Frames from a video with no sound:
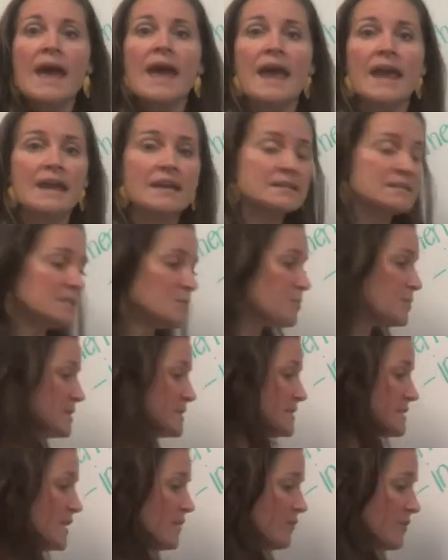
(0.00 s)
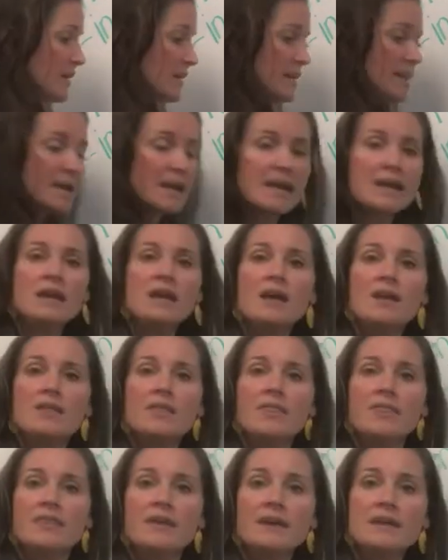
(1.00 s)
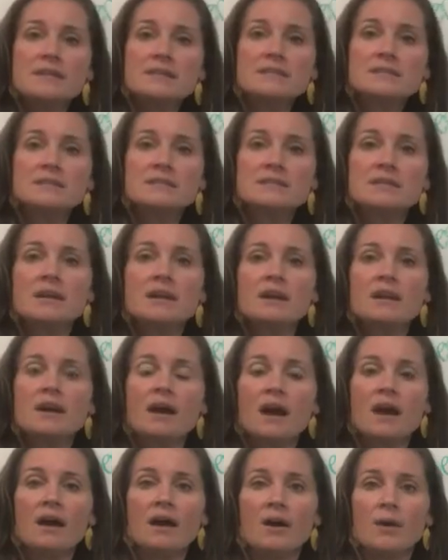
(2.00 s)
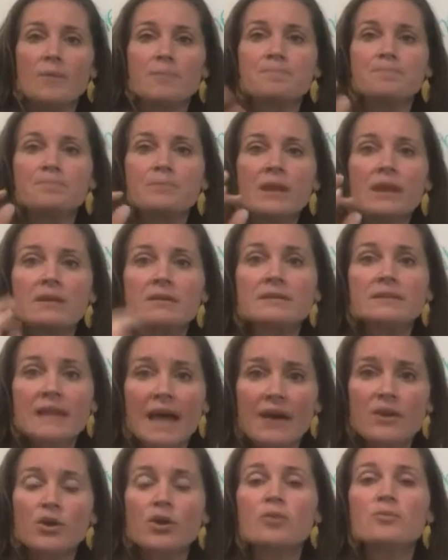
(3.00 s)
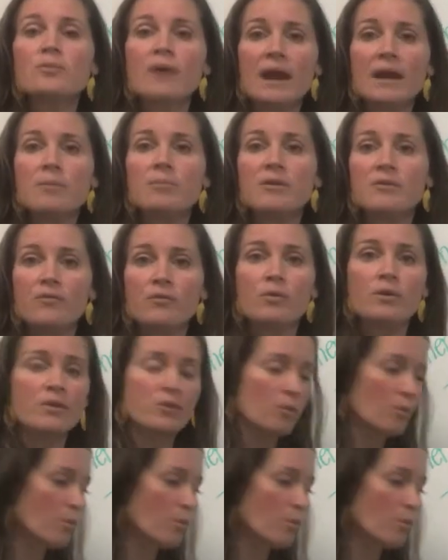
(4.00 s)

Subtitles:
and specifically this letter right before the